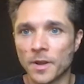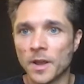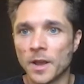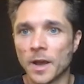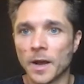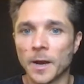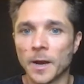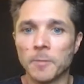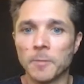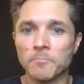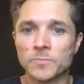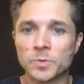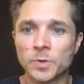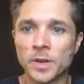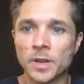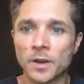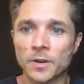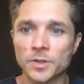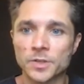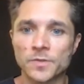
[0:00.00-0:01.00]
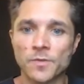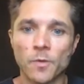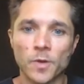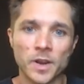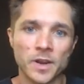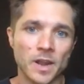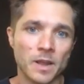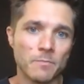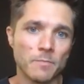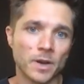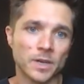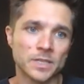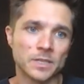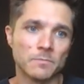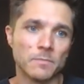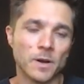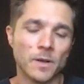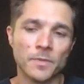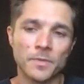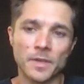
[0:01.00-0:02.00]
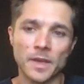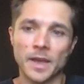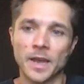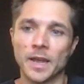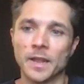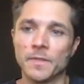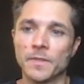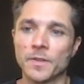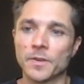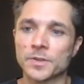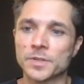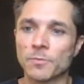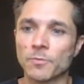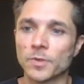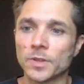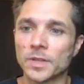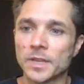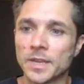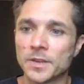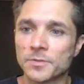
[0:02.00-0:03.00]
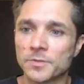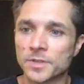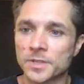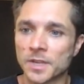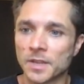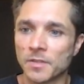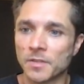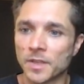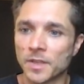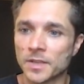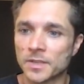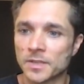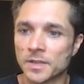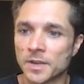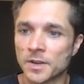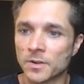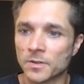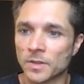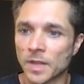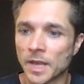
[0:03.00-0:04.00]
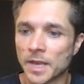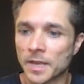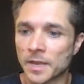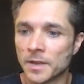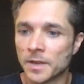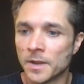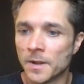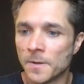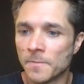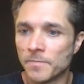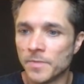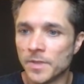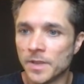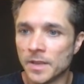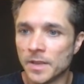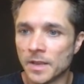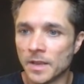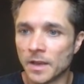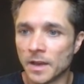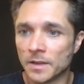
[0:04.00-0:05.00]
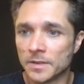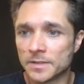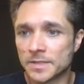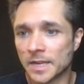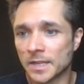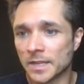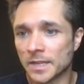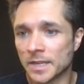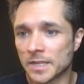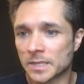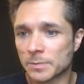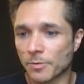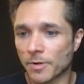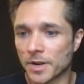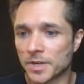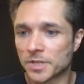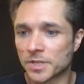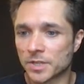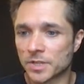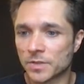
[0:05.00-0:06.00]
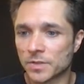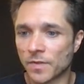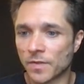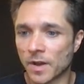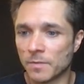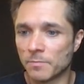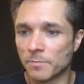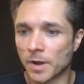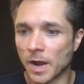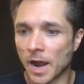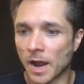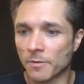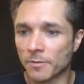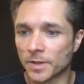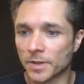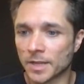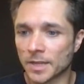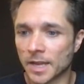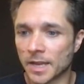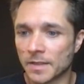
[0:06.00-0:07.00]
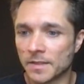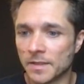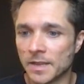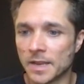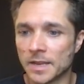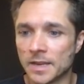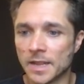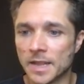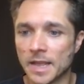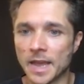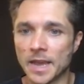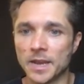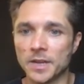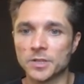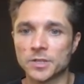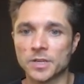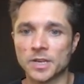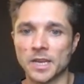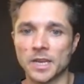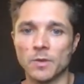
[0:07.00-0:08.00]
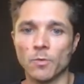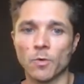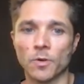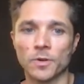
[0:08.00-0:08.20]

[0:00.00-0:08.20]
Tweet Hunter is $49 a month, and there's some really interesting things in here, like the daily inspiration is fun, but I really like the engage keyword